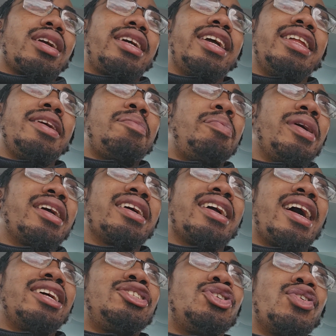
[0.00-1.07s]
Kenny Pickett
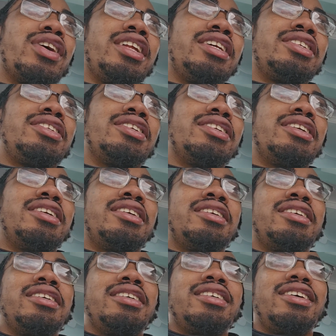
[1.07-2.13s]
got traded to the
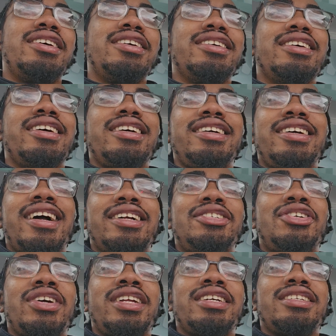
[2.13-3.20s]
uh he got
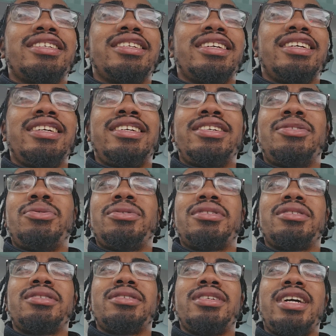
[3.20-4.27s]
traded to the
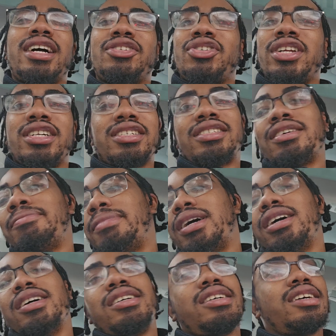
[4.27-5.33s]
Eagles. He got traded to
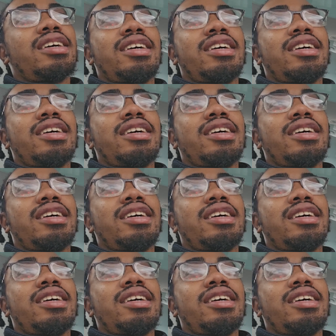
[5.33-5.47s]
somebody.